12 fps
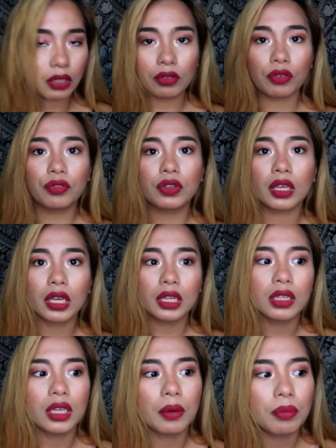out of
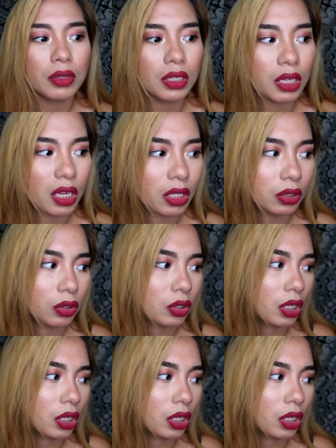10 the applicator.